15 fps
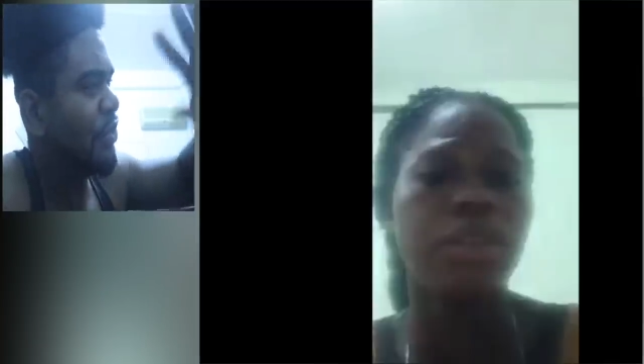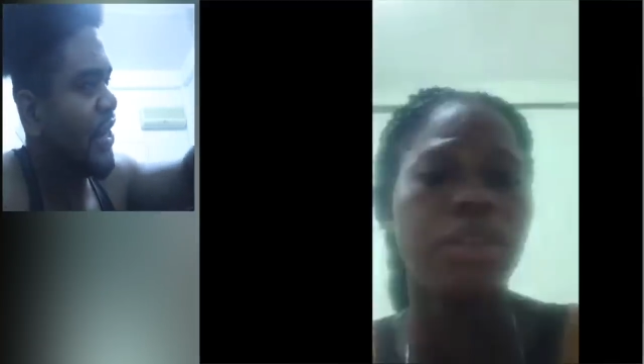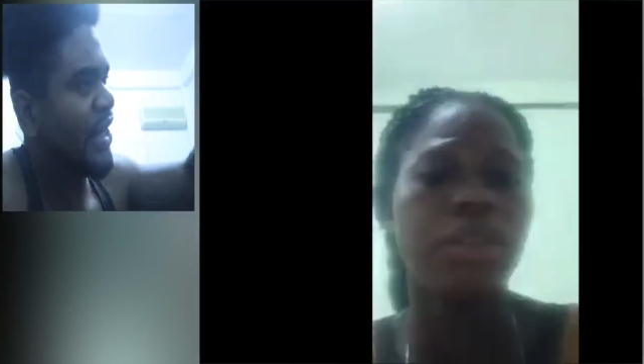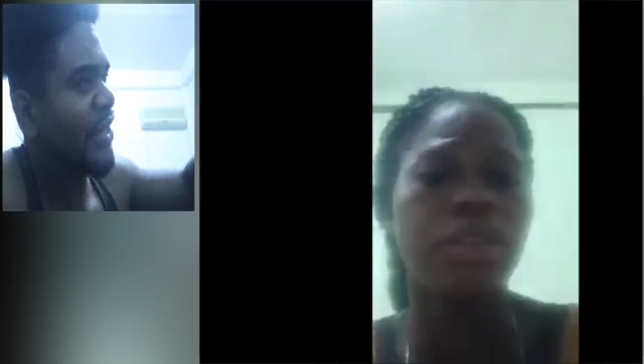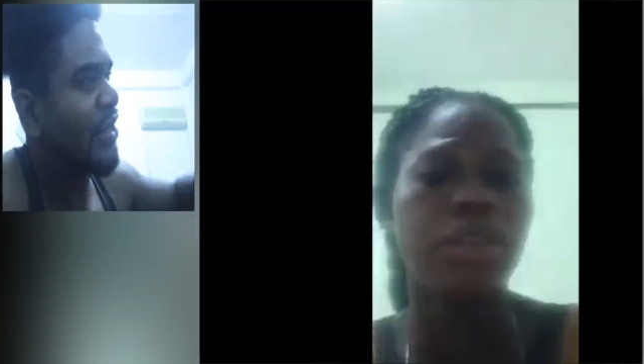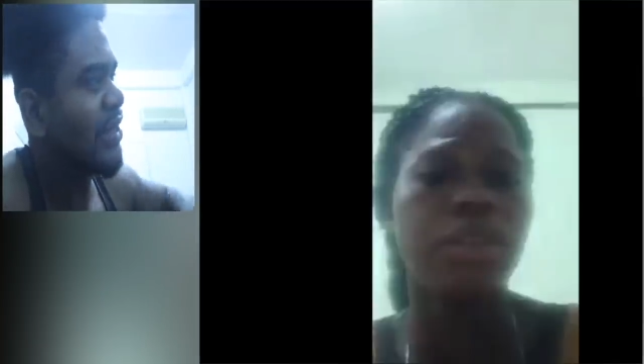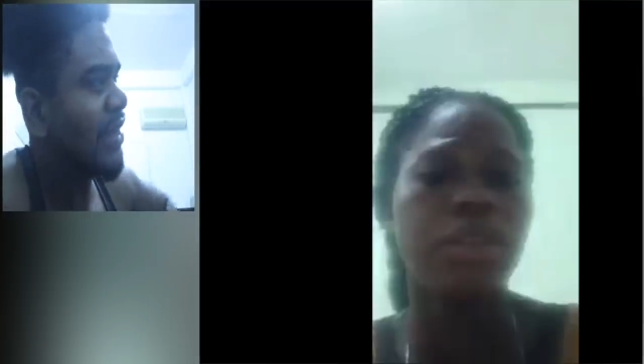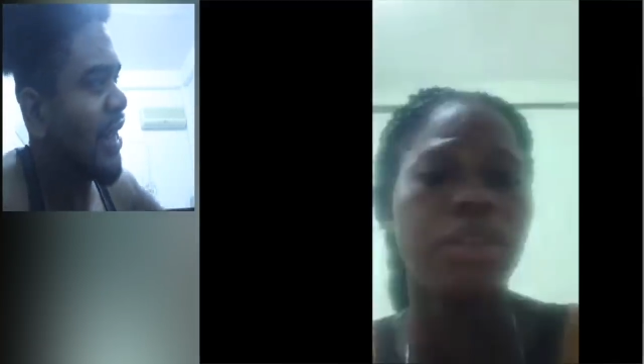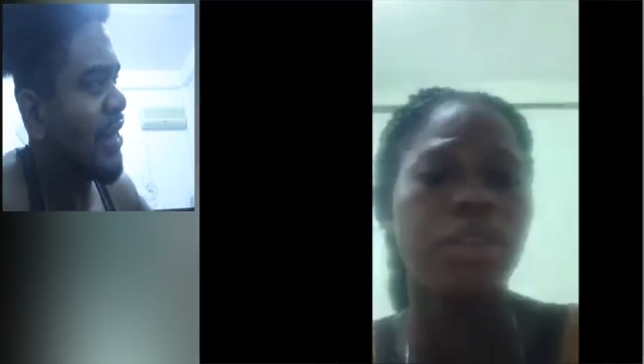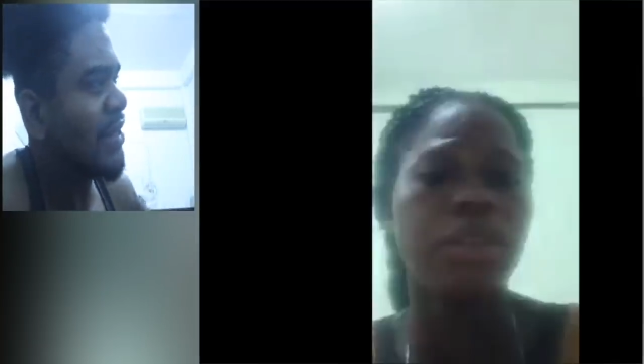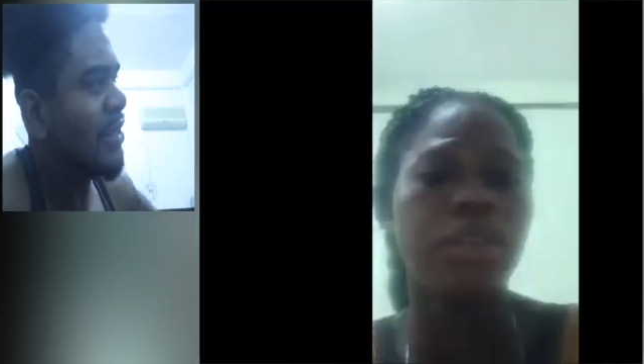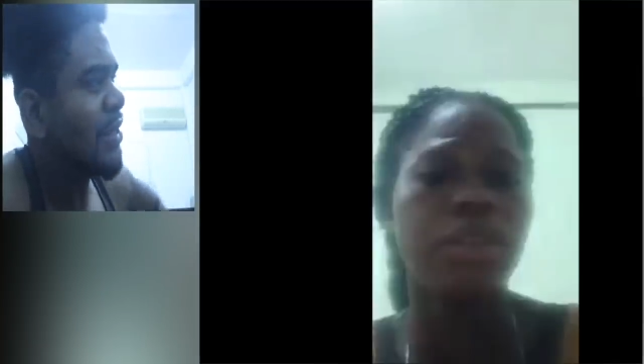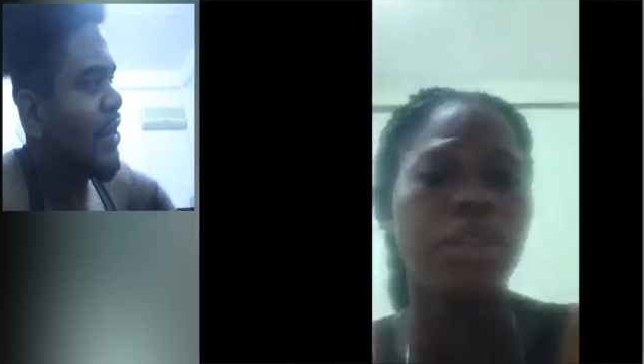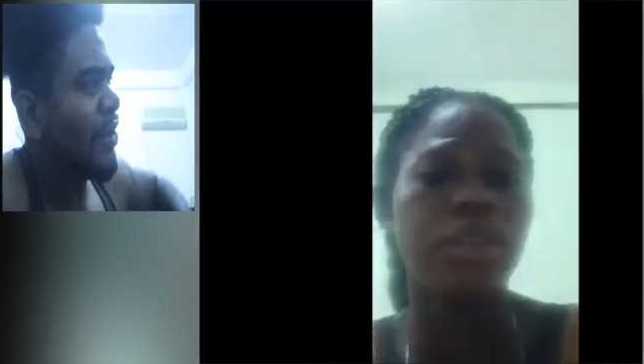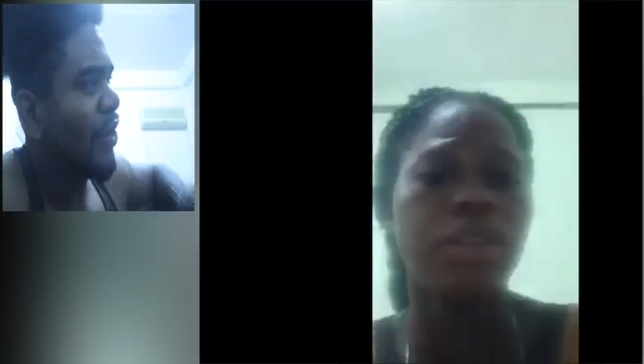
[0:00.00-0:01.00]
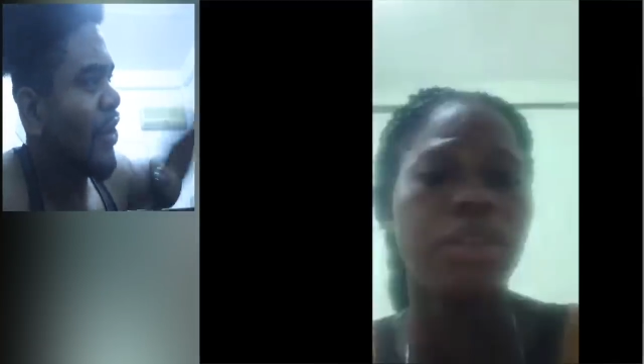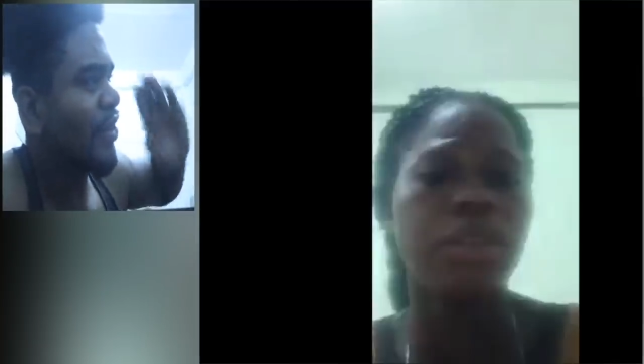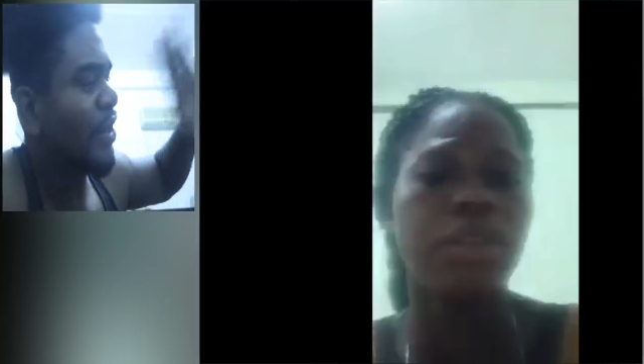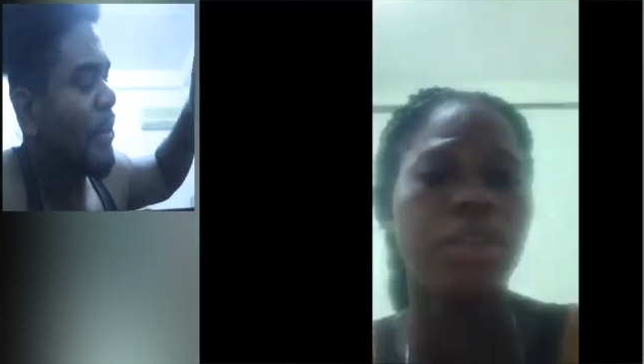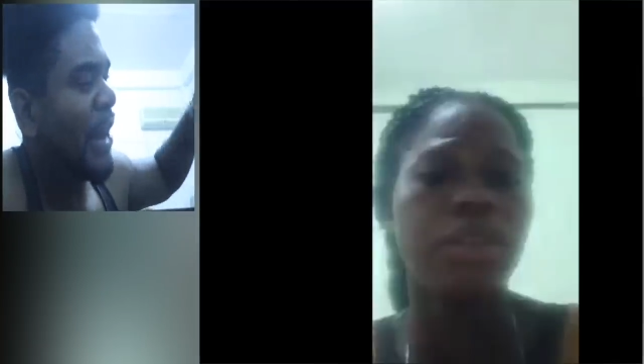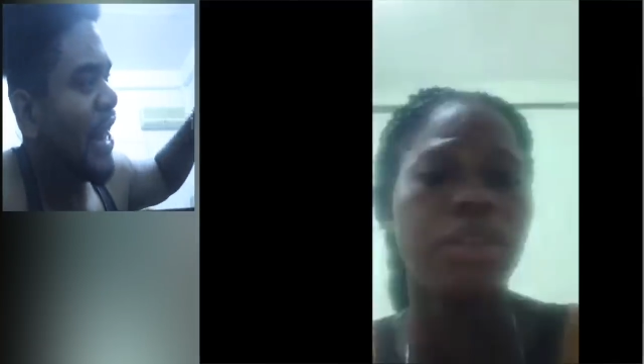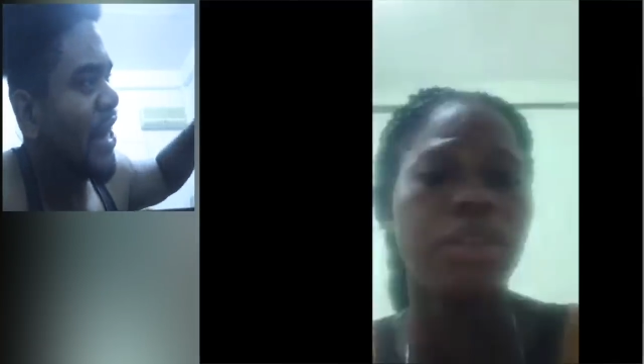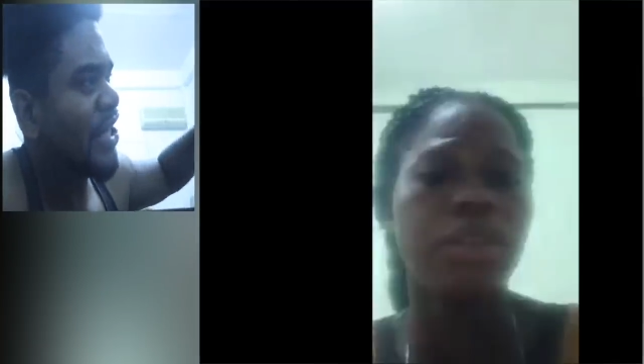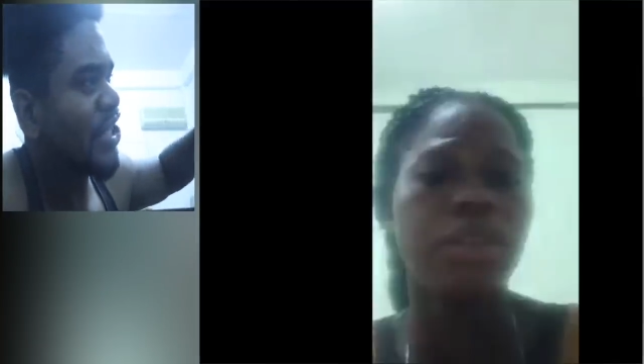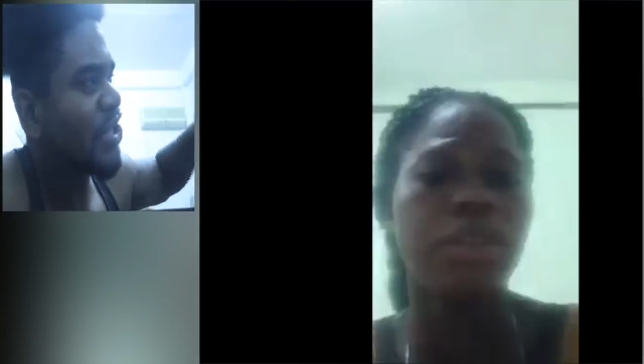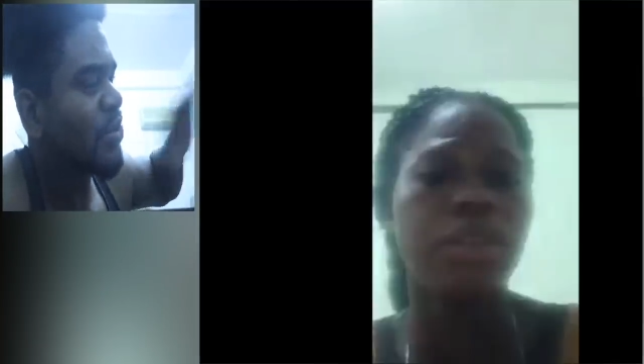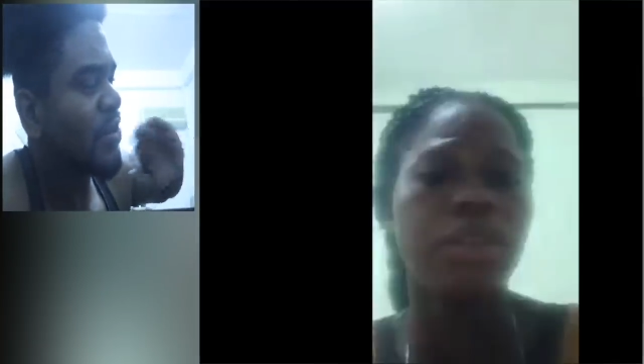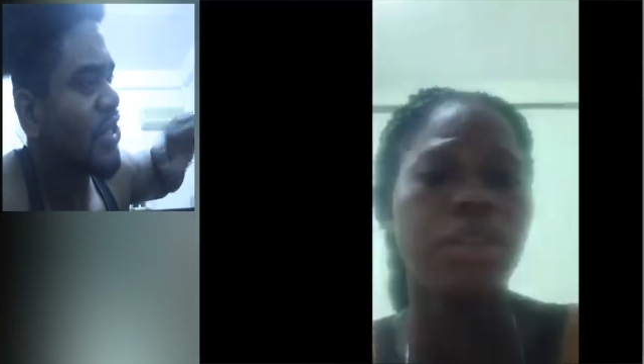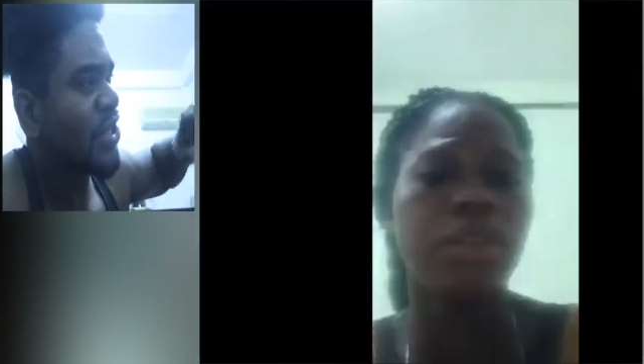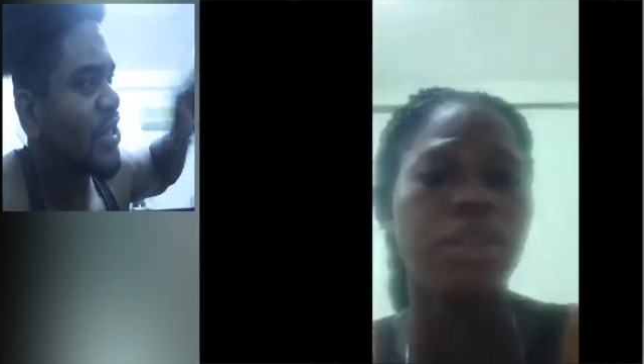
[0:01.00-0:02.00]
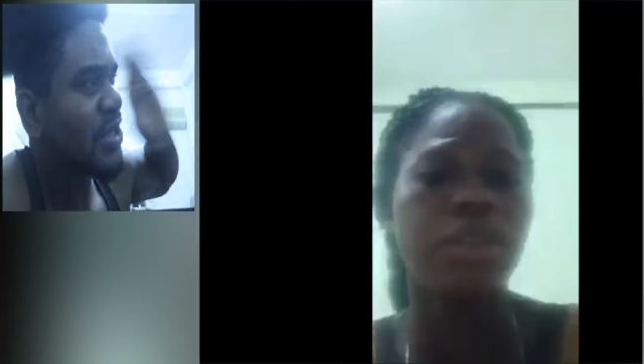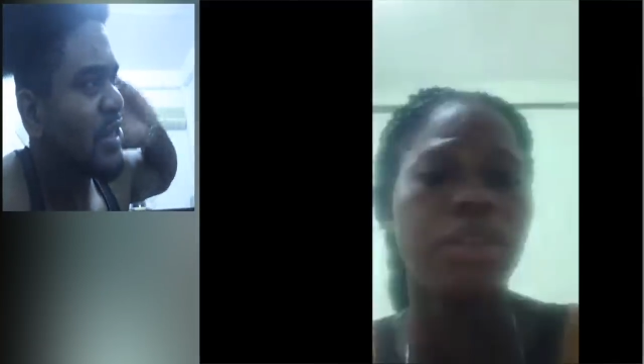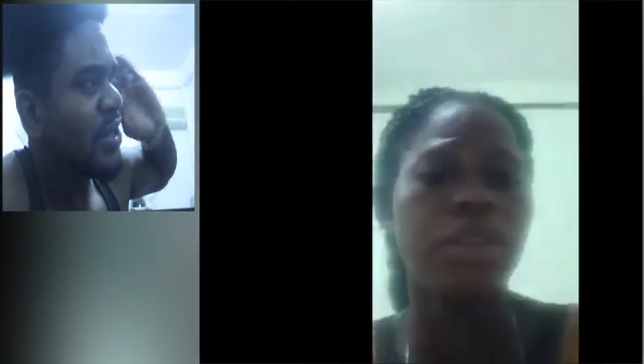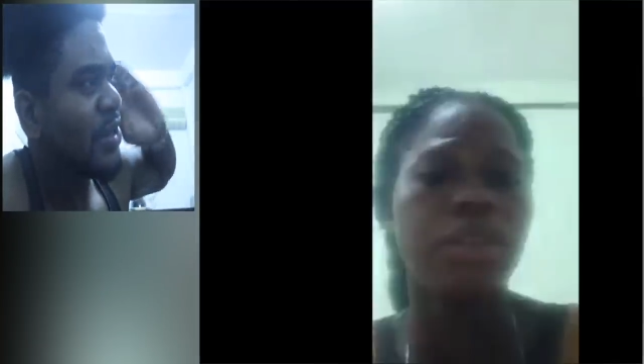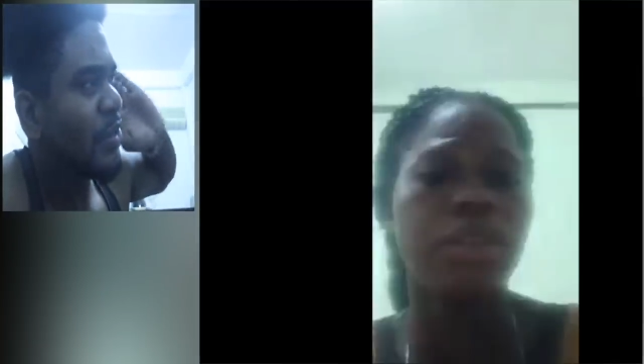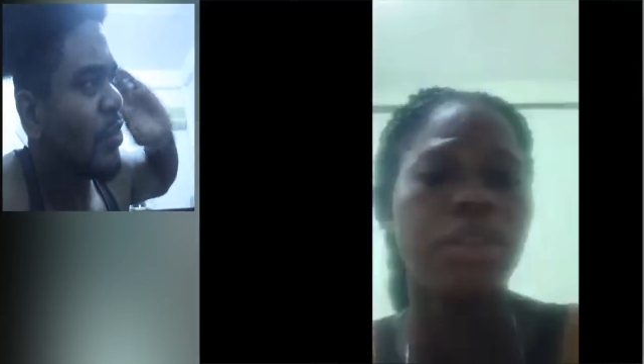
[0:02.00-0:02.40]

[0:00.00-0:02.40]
really good and other managers were just